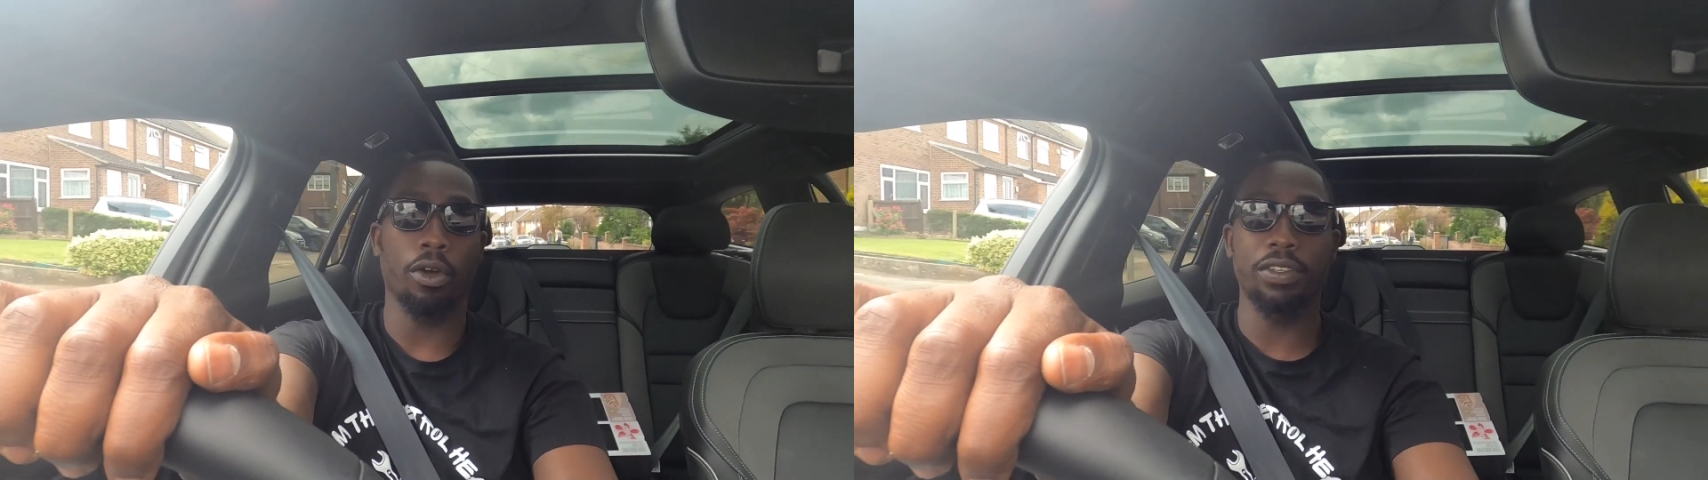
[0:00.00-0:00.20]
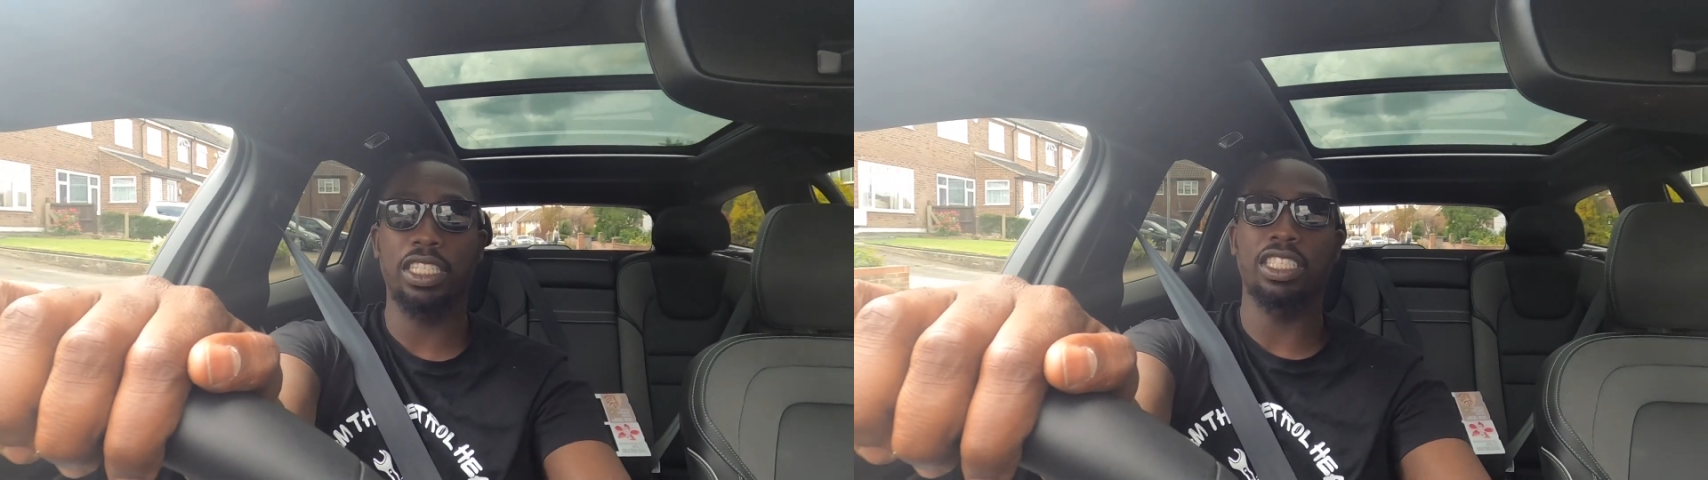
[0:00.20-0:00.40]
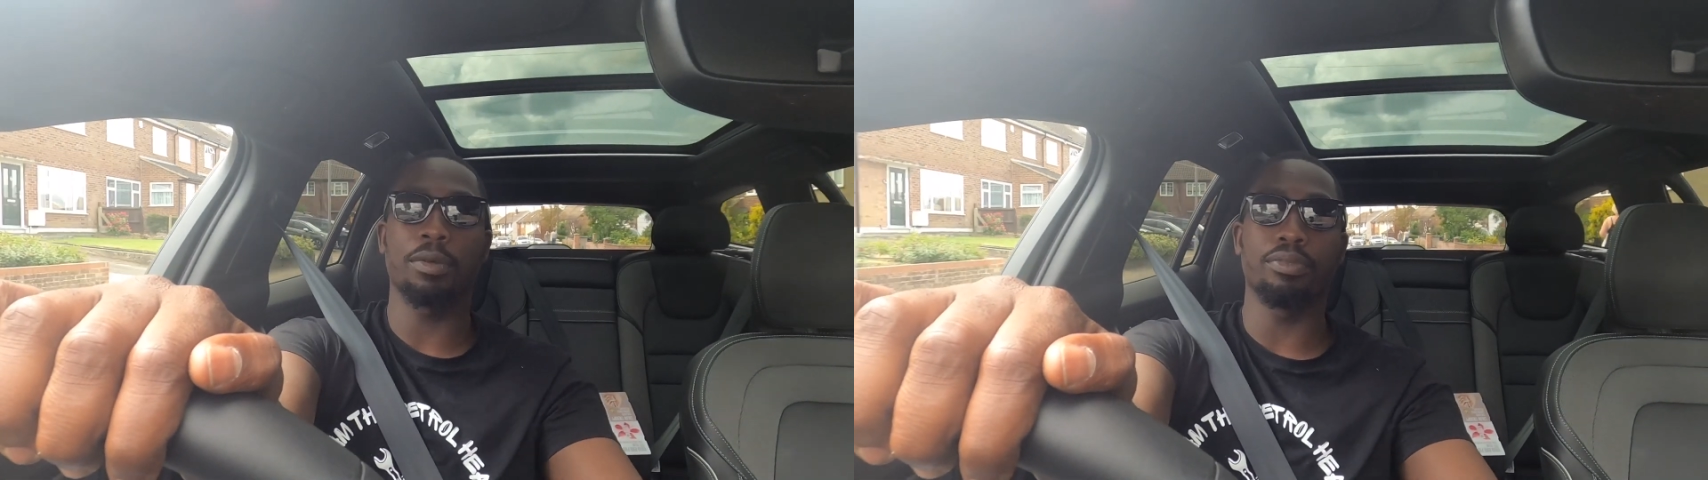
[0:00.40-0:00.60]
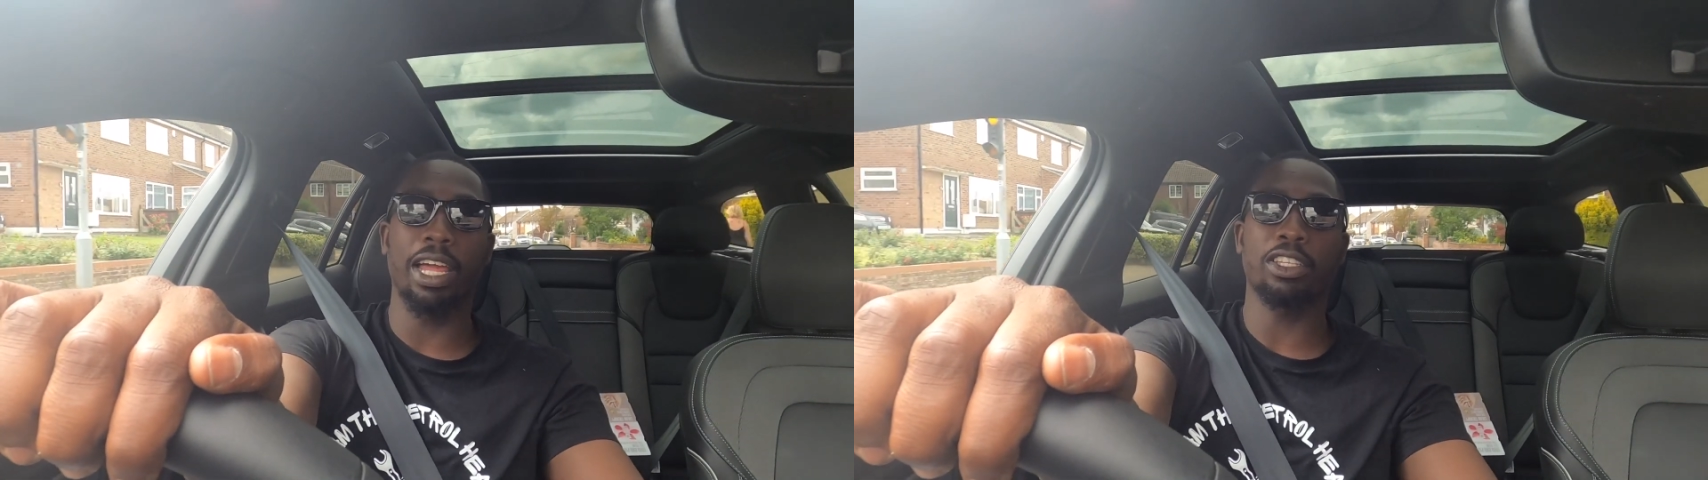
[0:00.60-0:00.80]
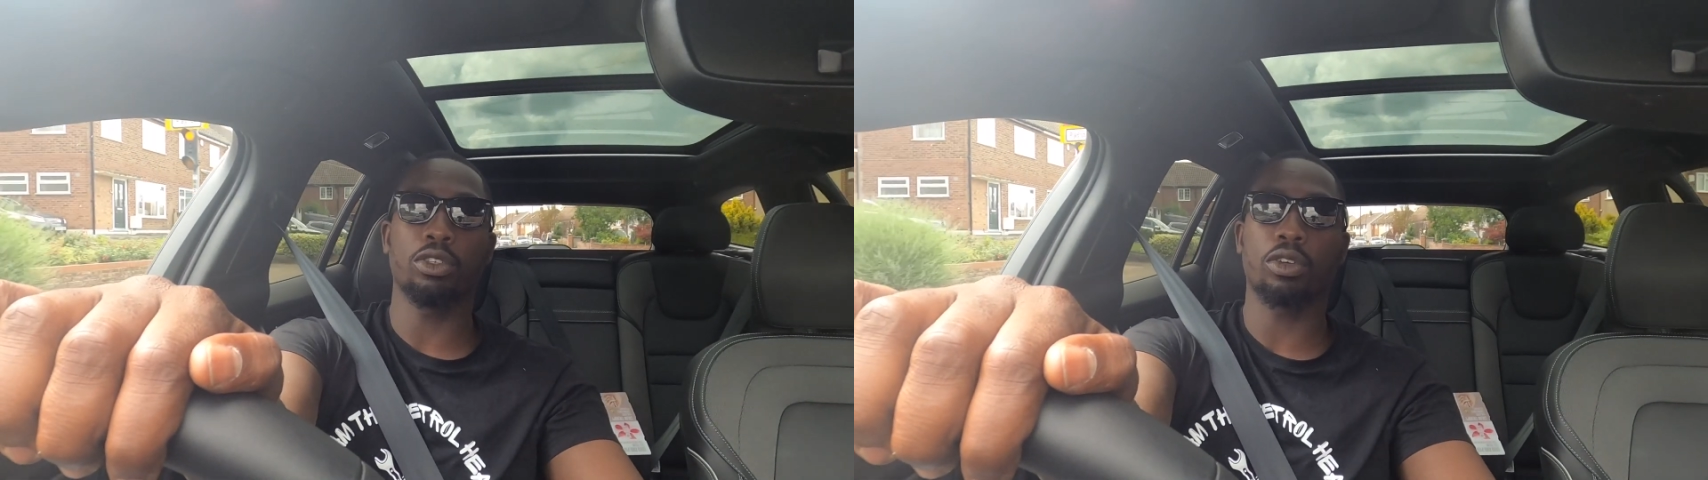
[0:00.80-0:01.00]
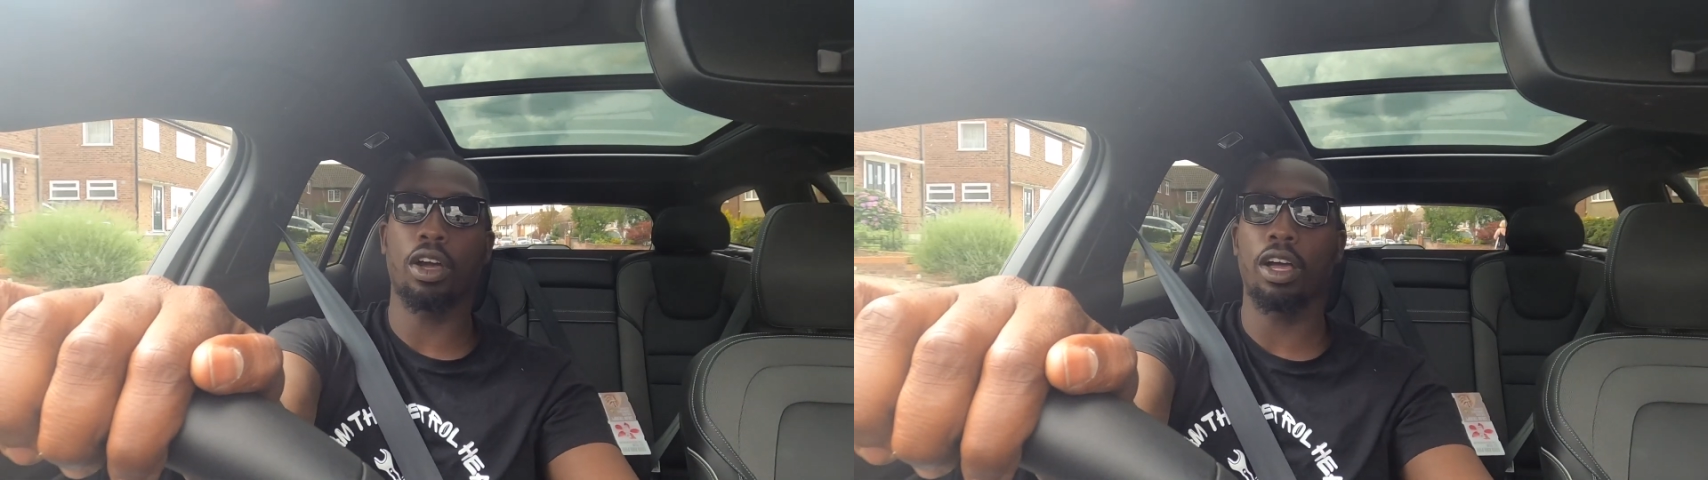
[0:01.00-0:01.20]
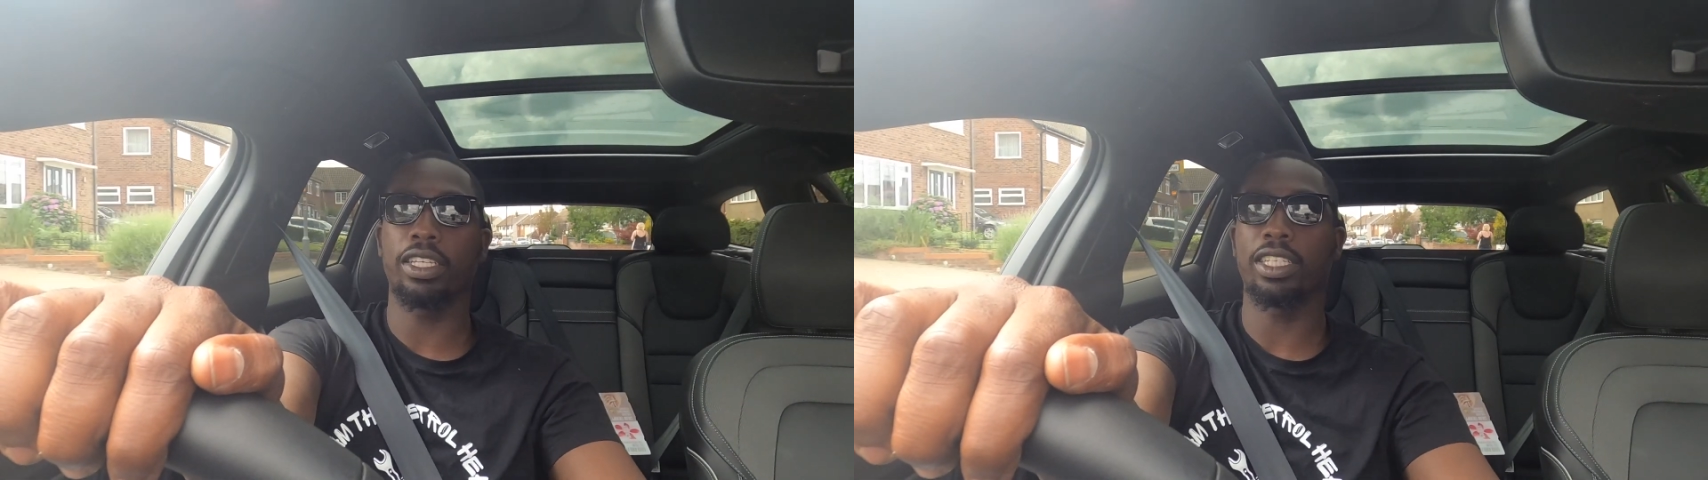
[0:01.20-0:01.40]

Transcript: obviously it's a brand new car.